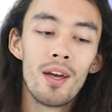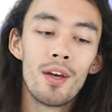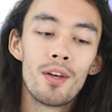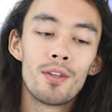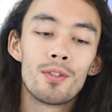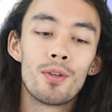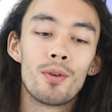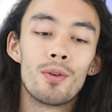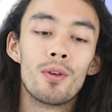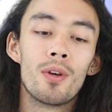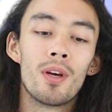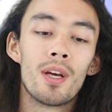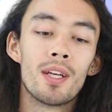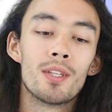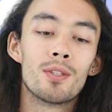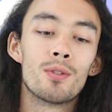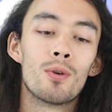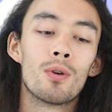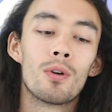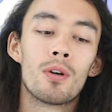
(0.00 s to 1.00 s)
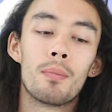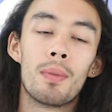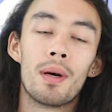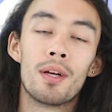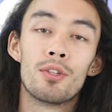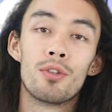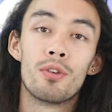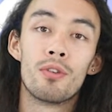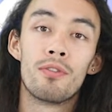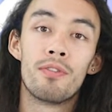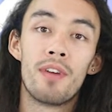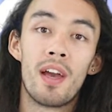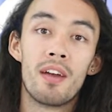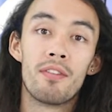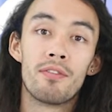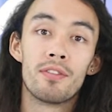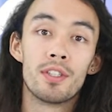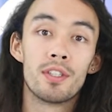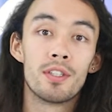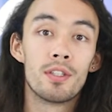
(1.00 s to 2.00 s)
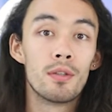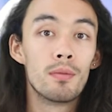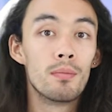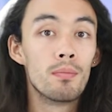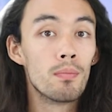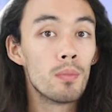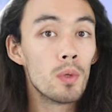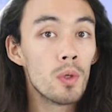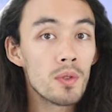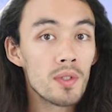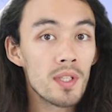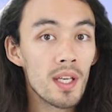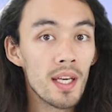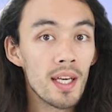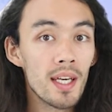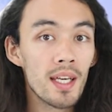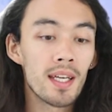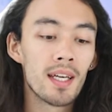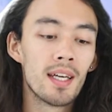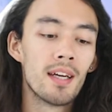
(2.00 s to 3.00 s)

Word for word: So you can talk about your favorite music,